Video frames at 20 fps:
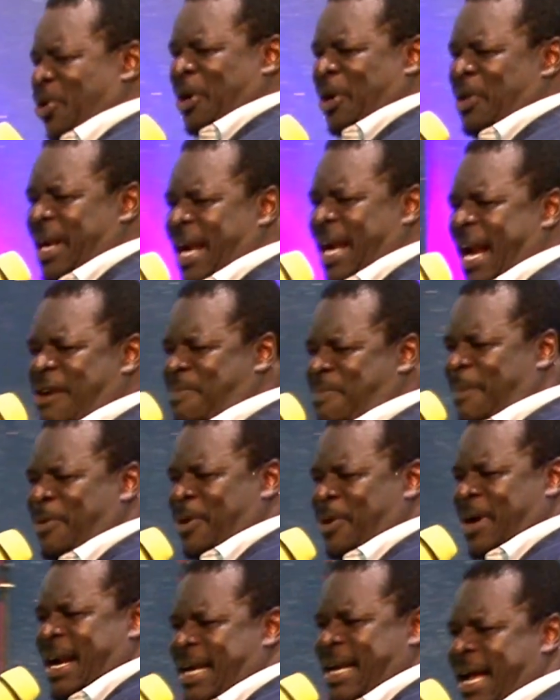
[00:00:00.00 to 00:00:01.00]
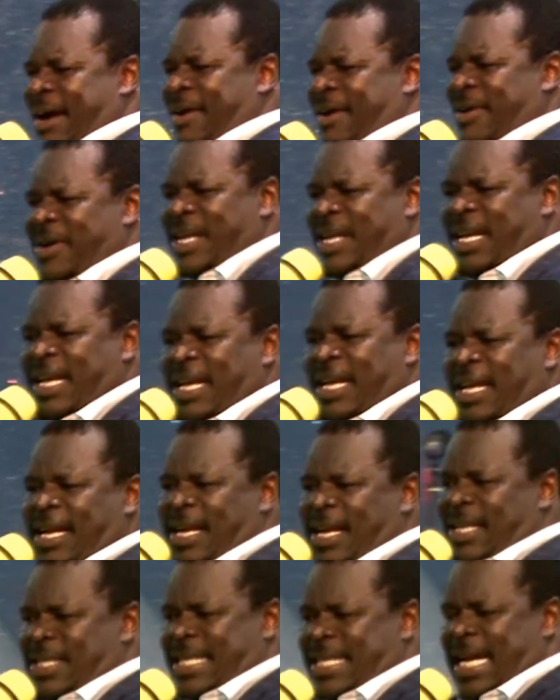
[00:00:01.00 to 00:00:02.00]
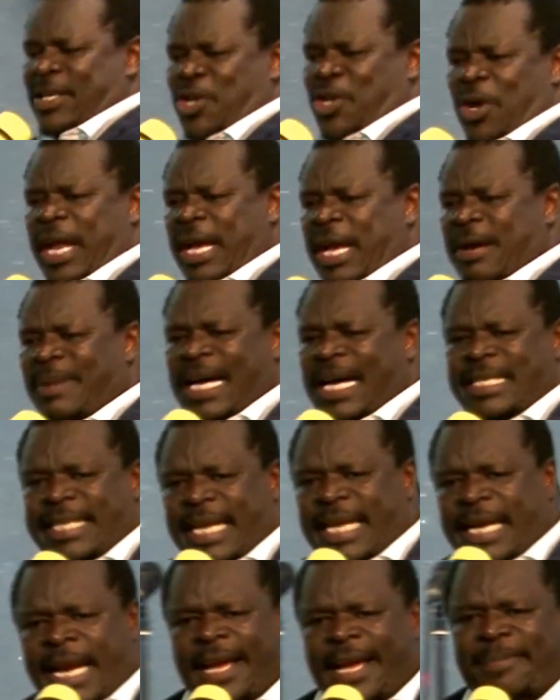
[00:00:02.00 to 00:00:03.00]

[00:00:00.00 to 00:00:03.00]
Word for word: talking to the right people right now. Turn to your neighbor and say,